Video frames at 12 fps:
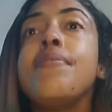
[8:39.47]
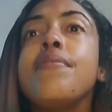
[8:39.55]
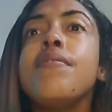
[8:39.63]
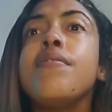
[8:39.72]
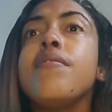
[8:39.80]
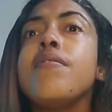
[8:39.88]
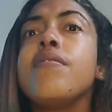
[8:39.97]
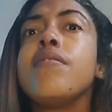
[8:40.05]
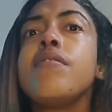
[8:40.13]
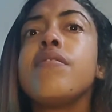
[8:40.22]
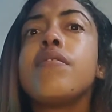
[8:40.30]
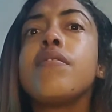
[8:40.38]

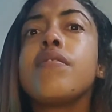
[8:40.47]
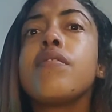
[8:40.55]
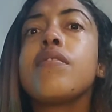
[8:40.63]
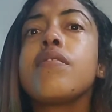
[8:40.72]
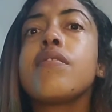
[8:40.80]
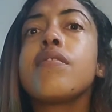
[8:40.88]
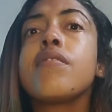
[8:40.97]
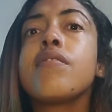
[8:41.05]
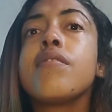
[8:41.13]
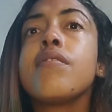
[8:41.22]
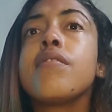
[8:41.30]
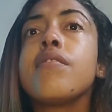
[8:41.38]

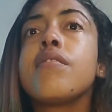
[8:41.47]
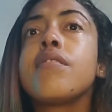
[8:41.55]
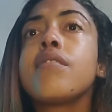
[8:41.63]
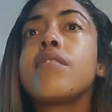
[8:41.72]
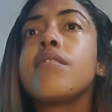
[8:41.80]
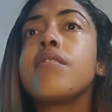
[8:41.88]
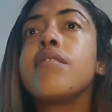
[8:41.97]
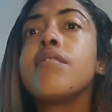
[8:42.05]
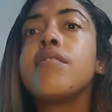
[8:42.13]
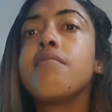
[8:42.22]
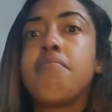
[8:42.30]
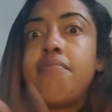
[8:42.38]

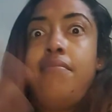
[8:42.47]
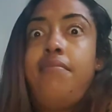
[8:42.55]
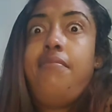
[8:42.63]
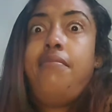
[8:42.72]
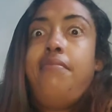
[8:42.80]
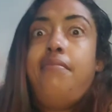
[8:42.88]
No one is speaking in this clip.